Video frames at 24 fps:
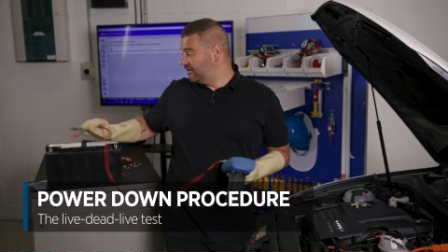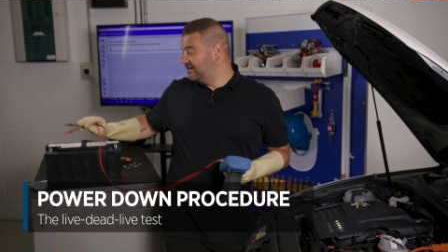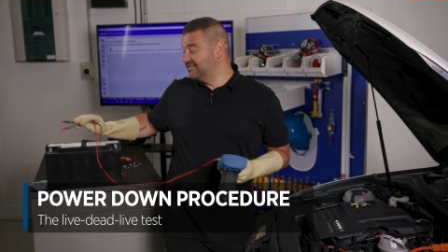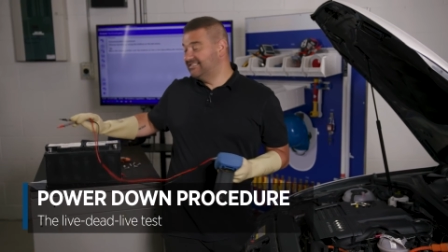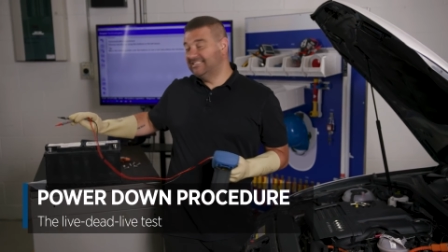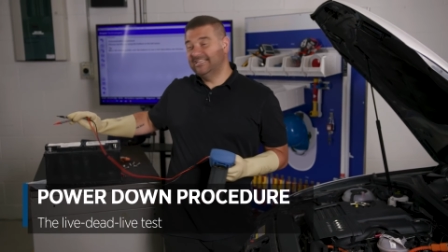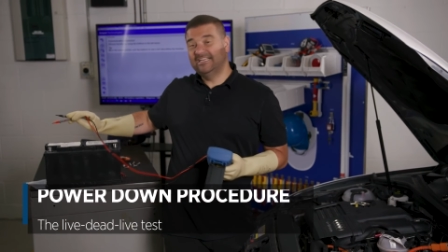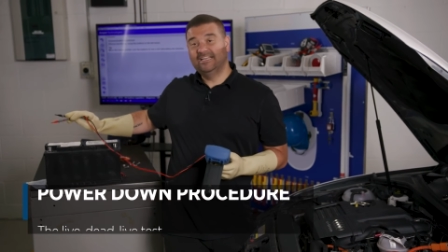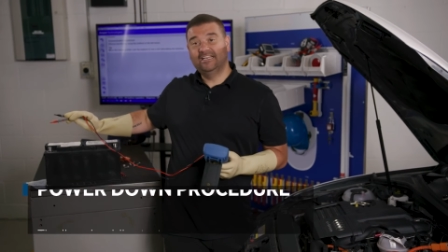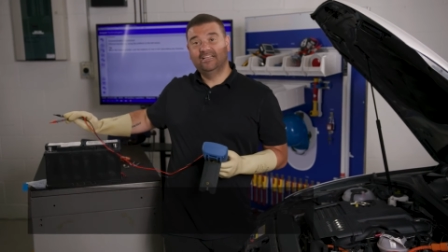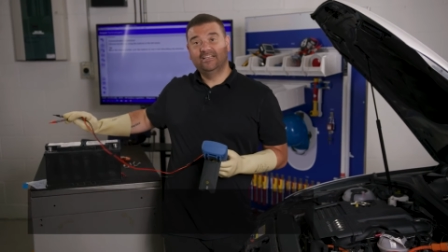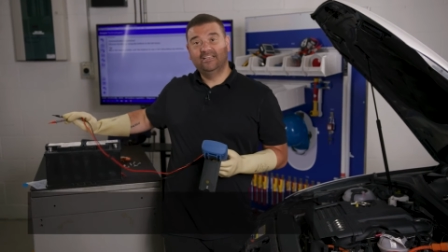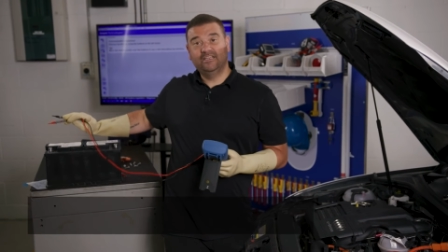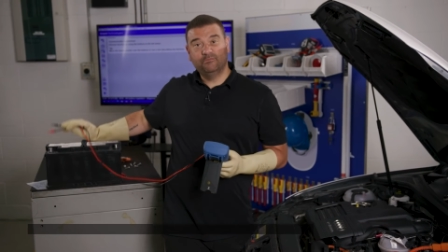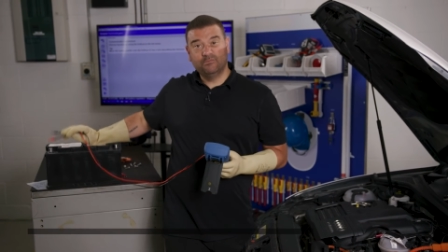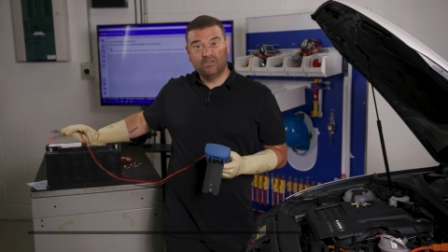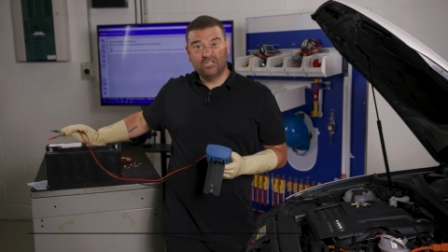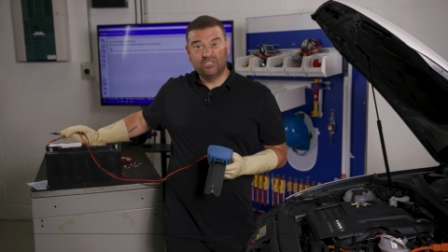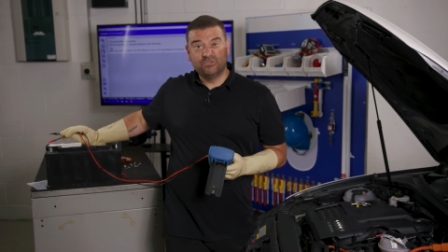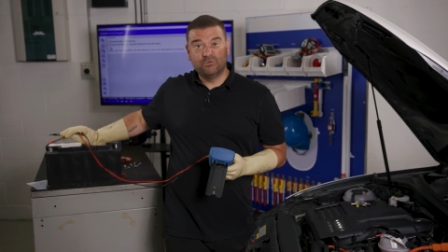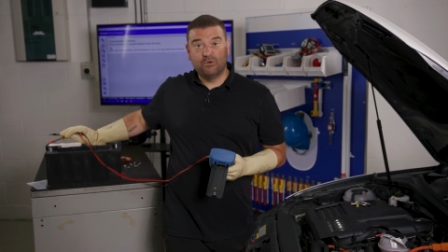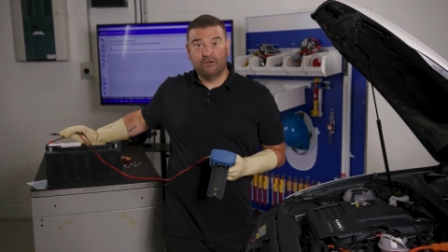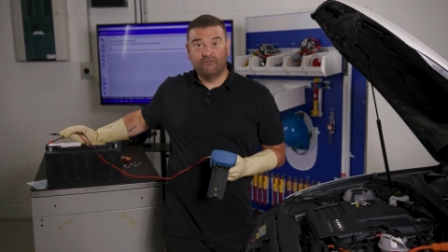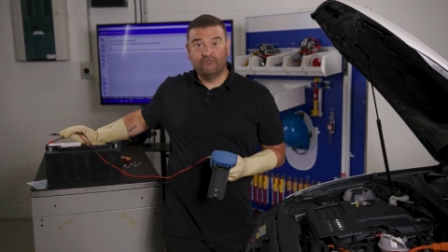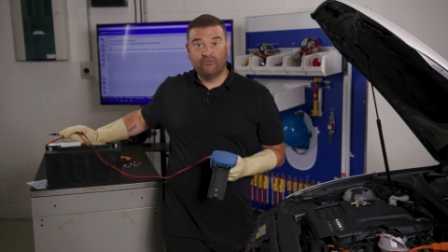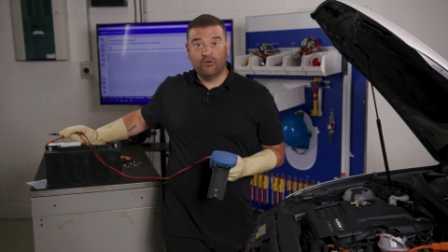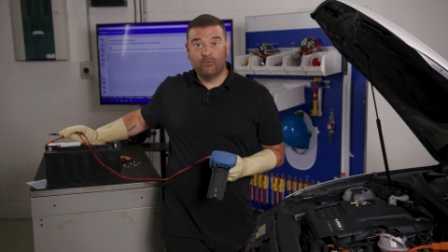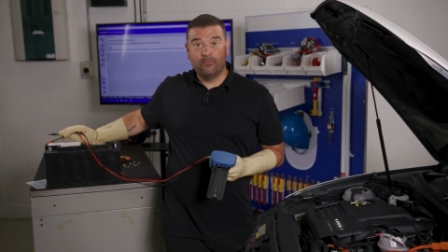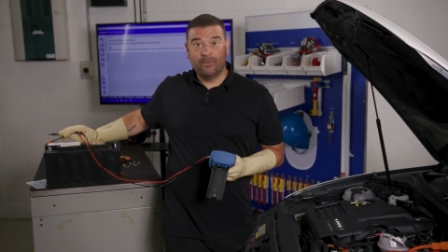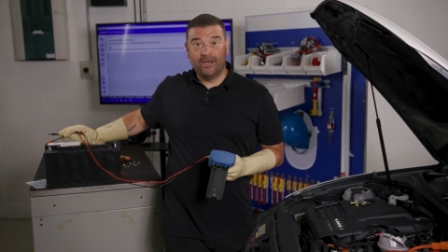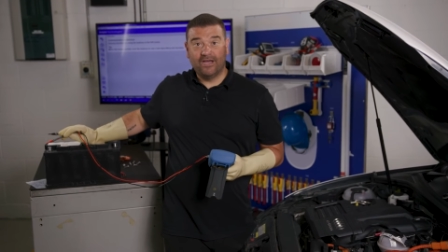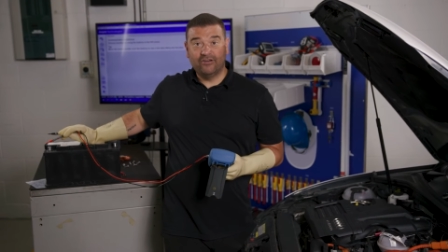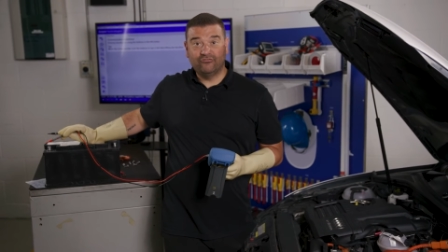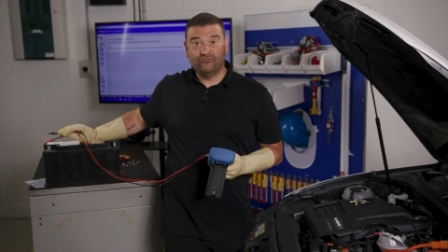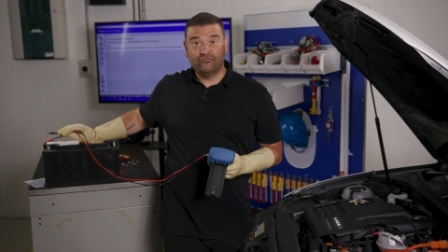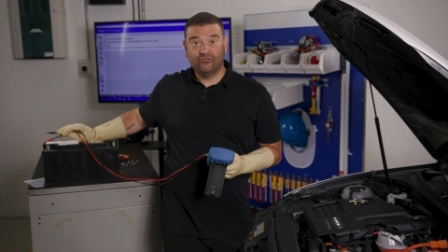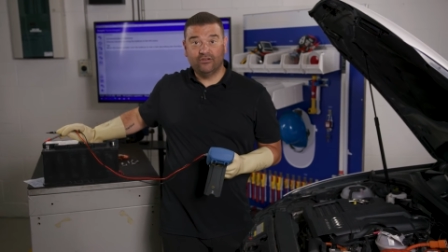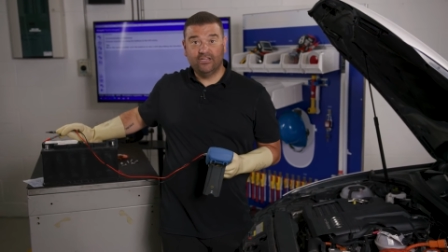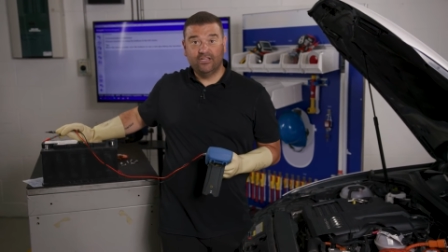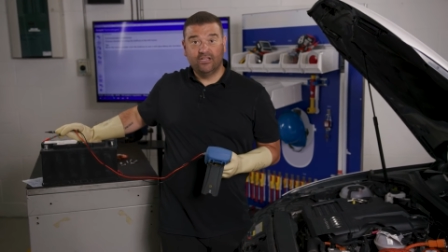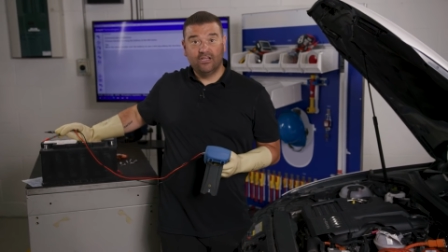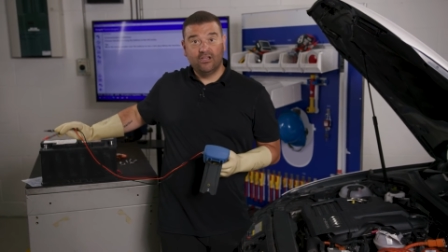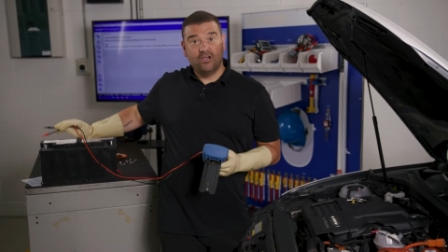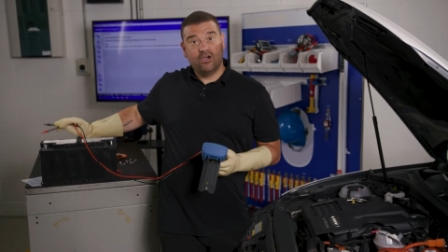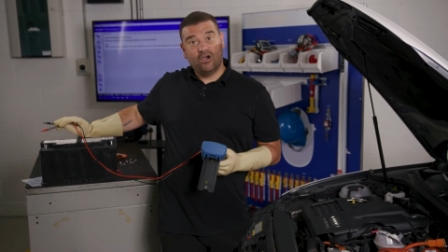ideally a 12 volt battery,